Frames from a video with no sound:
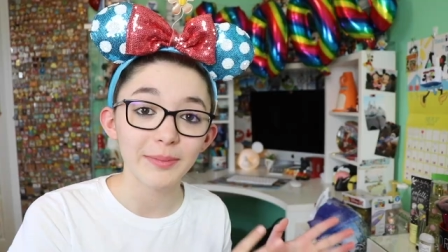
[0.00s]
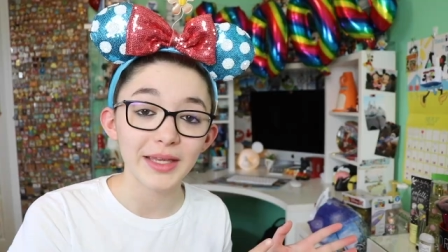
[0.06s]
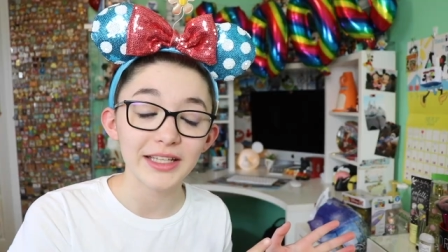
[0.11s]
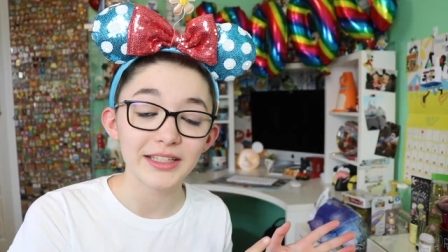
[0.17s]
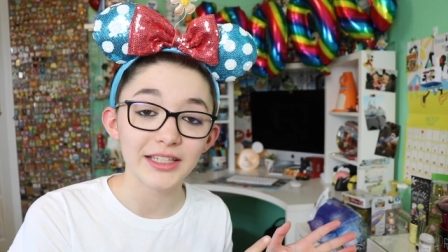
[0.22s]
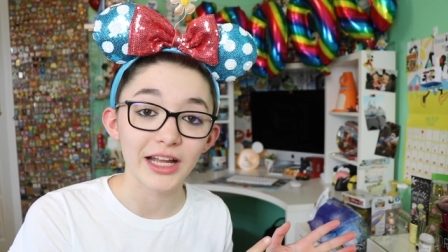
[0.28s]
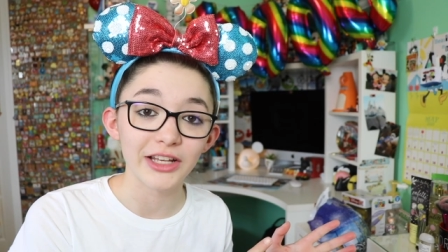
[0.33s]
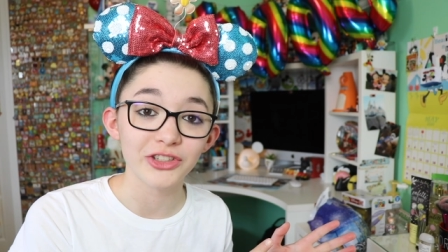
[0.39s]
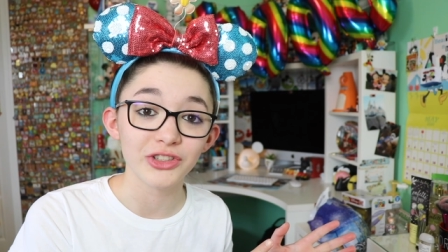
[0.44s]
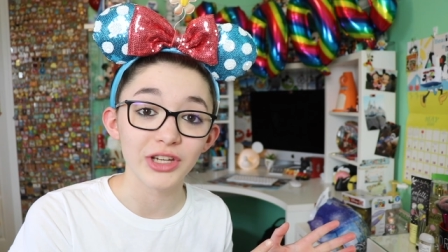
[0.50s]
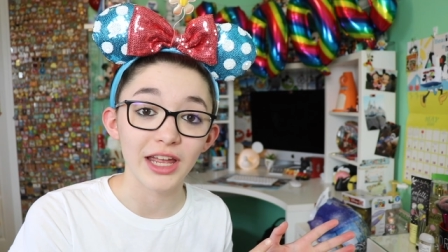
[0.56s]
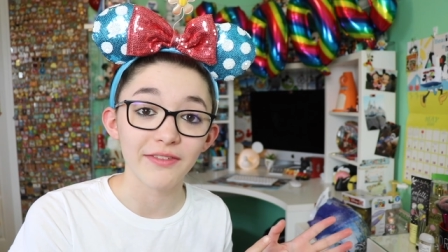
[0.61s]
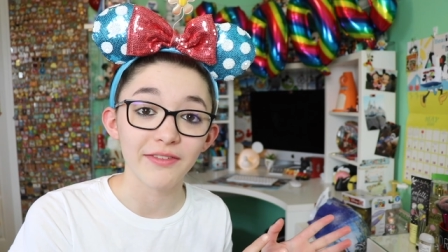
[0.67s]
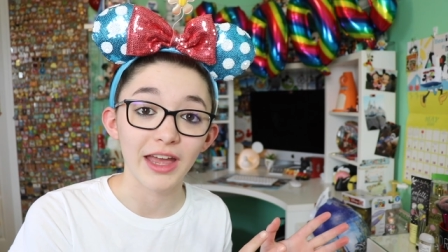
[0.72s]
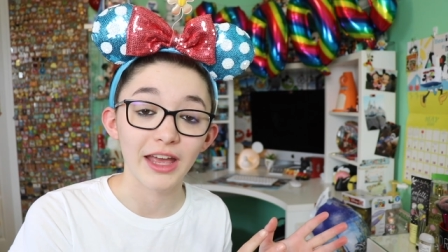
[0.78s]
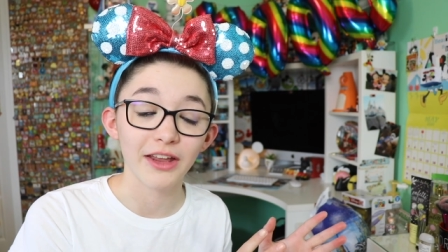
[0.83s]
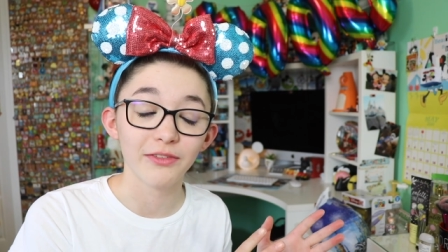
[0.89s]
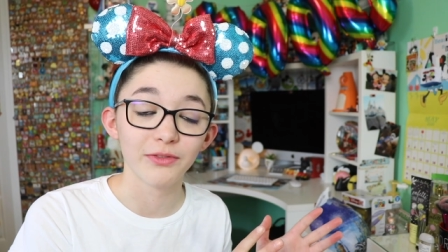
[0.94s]
being touched
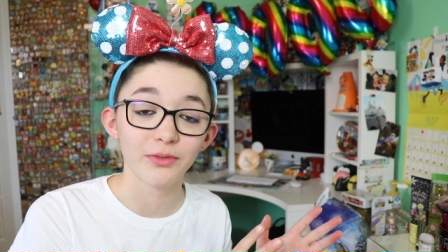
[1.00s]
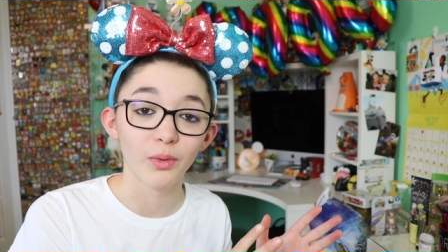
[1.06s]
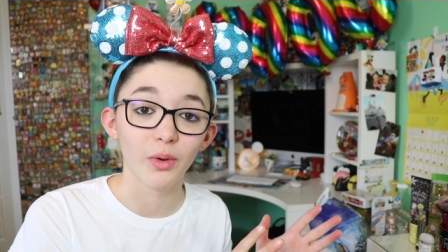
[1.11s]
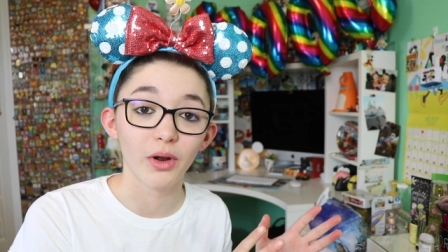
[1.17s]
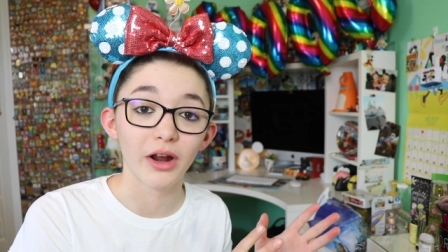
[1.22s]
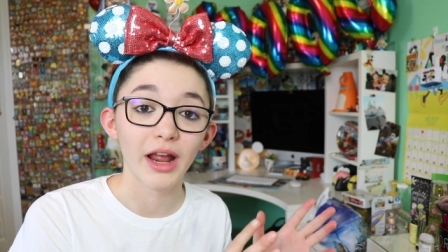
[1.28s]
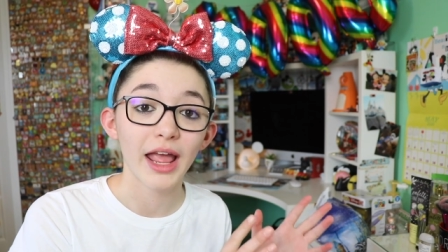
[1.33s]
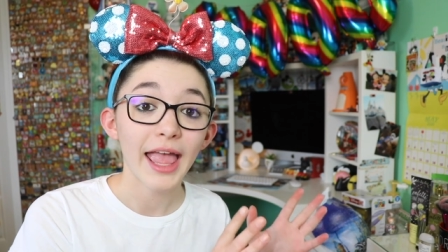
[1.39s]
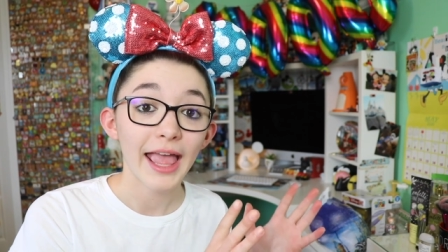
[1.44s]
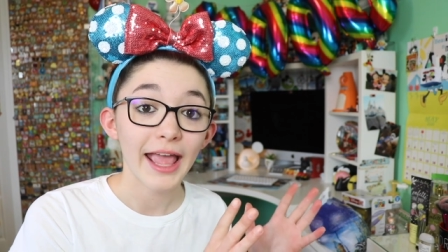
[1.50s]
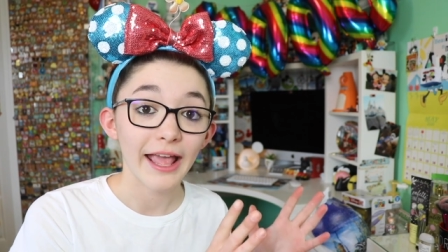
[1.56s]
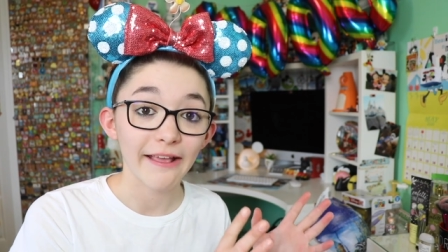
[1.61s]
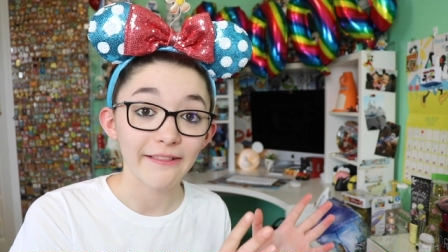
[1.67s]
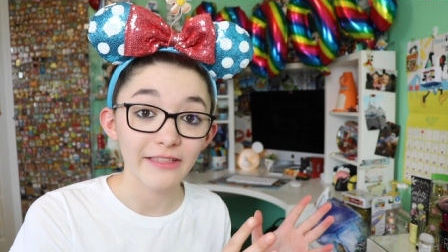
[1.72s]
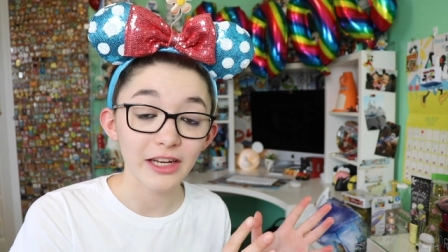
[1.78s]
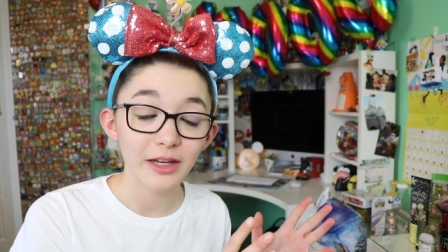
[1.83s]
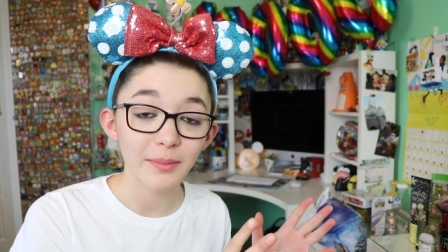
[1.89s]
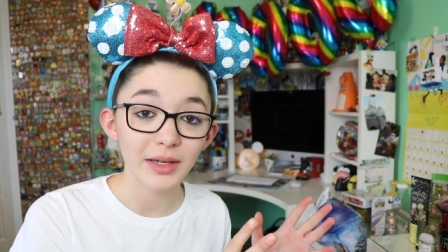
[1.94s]
I've had for
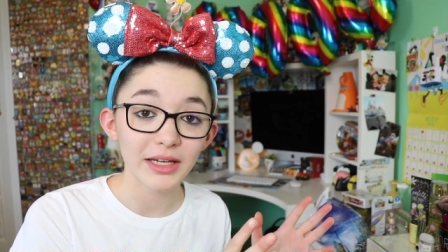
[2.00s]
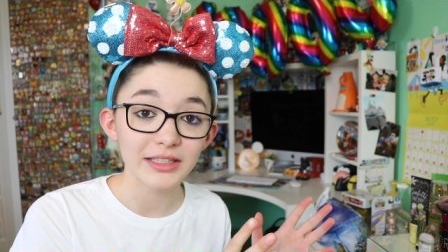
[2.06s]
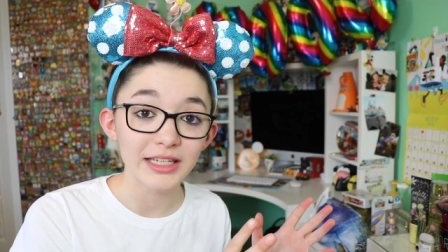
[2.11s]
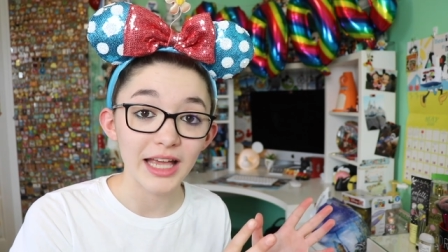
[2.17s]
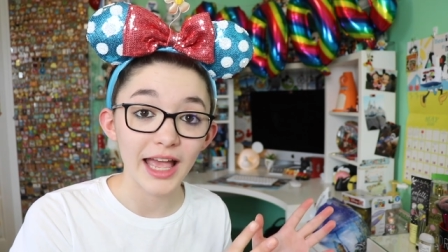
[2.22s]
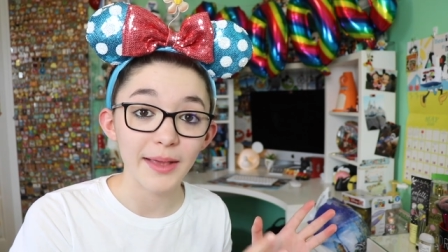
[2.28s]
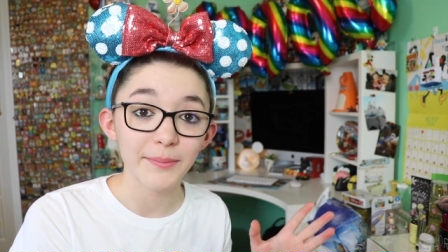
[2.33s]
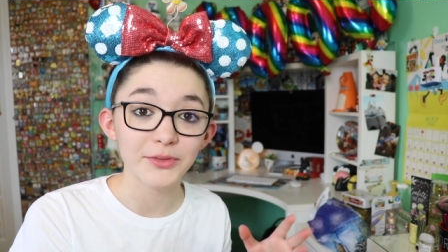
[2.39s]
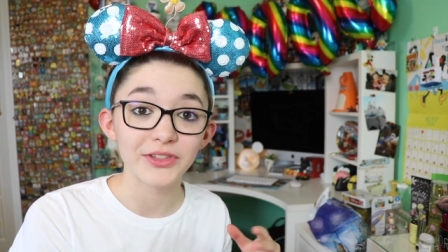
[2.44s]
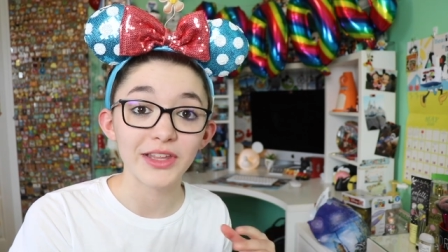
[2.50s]
a little bit of time,